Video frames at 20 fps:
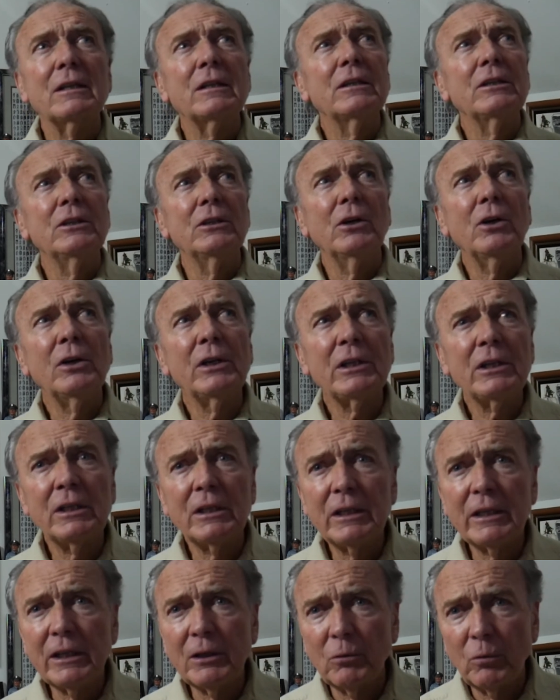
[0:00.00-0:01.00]
You're only going to
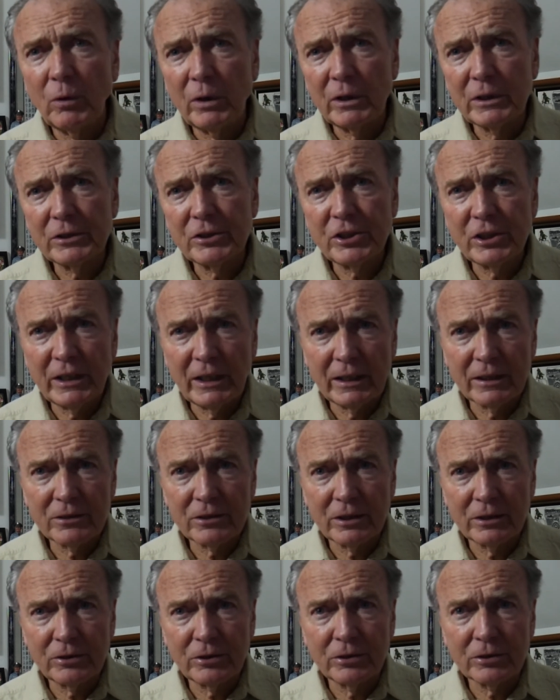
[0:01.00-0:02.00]
get one chance
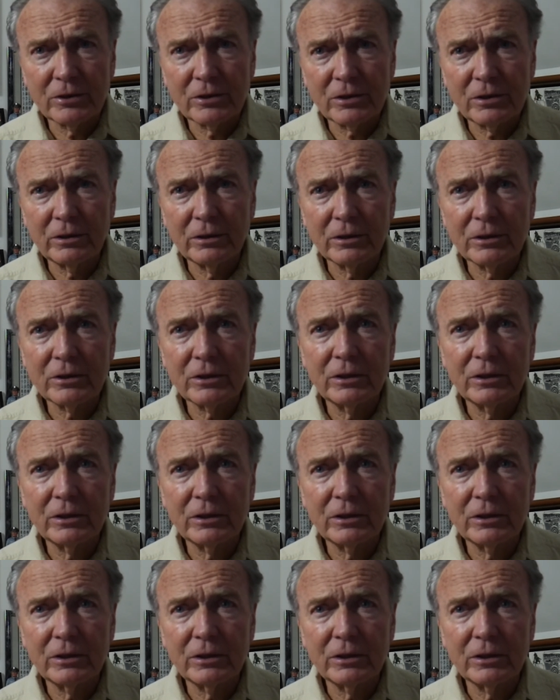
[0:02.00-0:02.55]
at your search,